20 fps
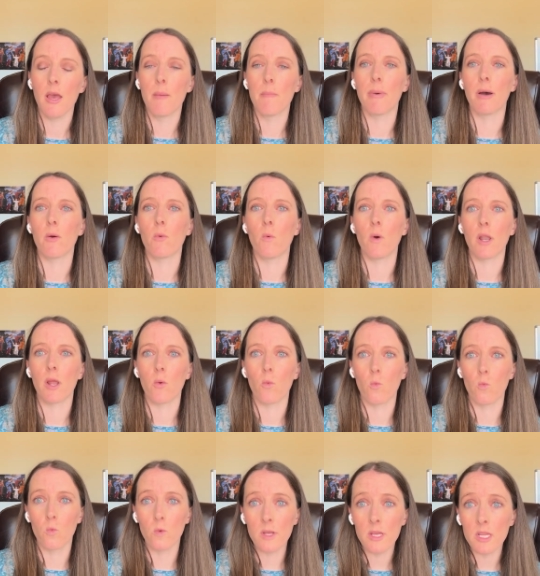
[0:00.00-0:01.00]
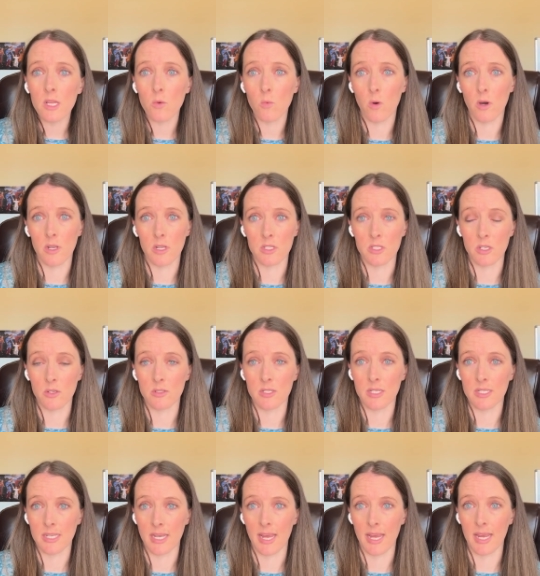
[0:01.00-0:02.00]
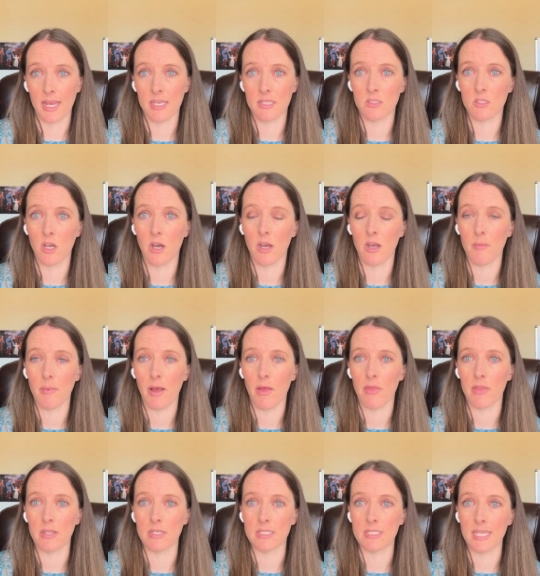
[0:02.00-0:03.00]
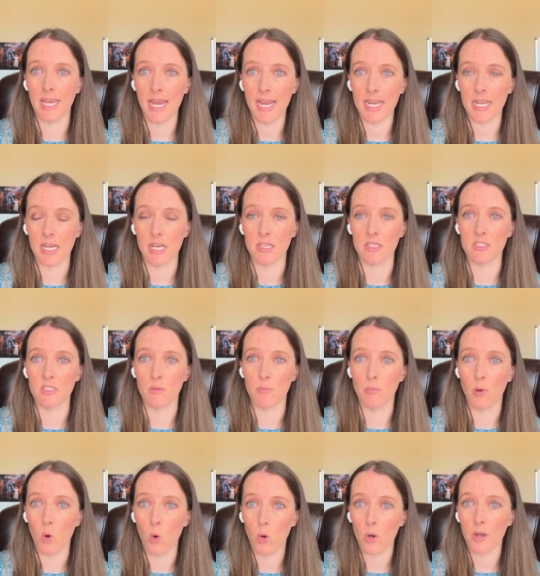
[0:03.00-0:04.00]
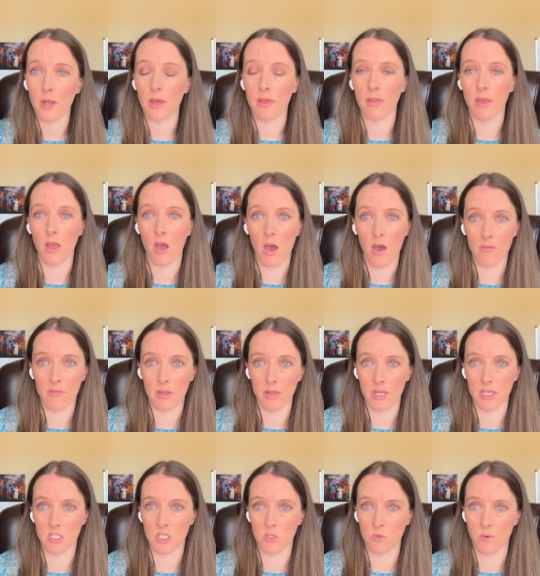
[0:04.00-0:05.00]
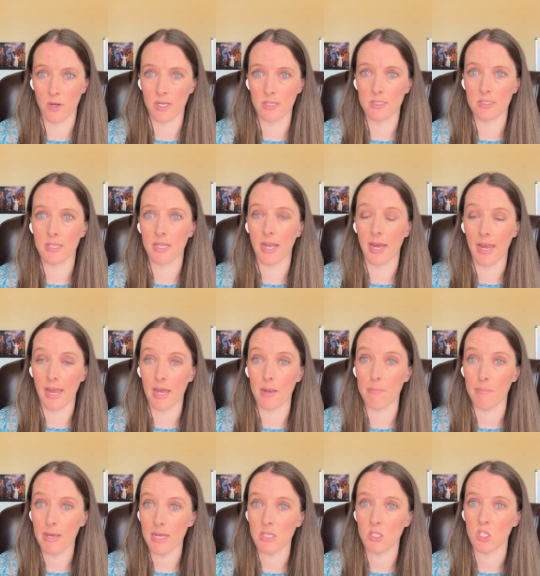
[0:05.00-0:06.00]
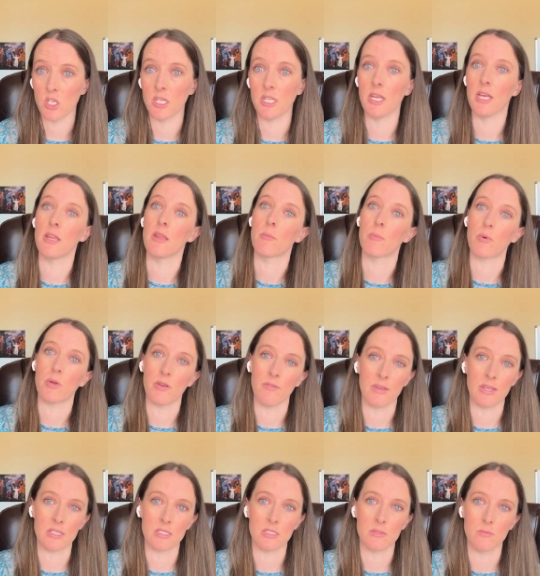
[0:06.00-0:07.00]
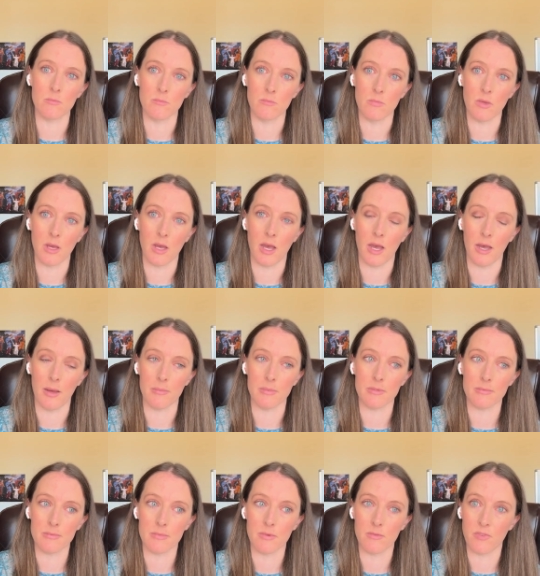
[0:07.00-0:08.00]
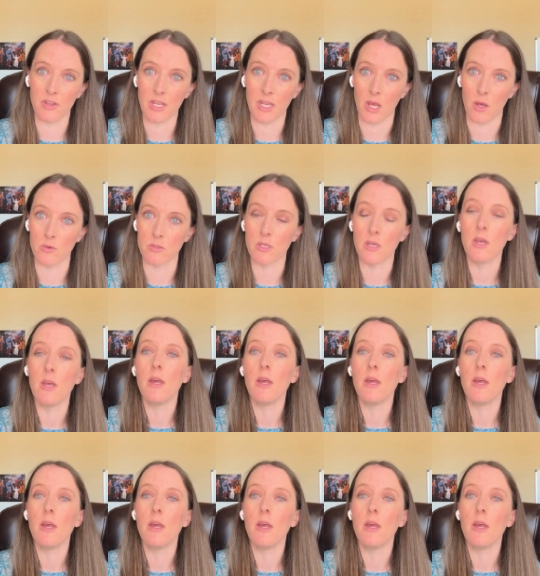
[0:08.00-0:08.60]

But what I really want to do today is talk about the data supporting the ovulation rates that I had mentioned in the previous videos,